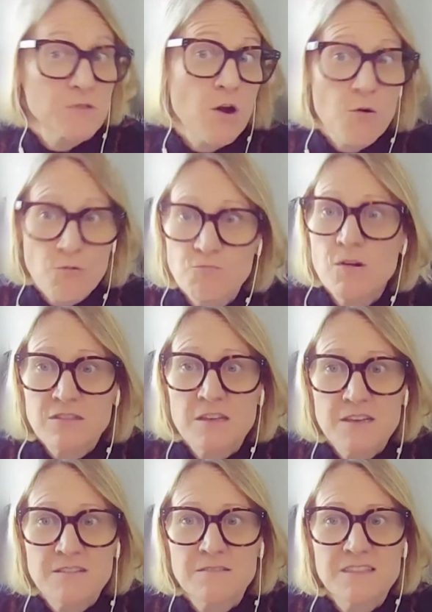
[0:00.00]
you know, with
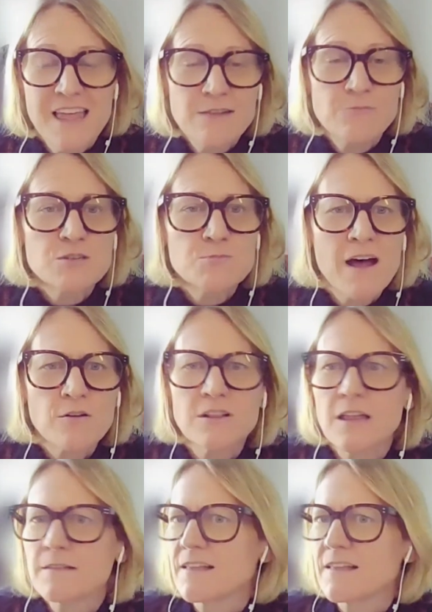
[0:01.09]
the language model.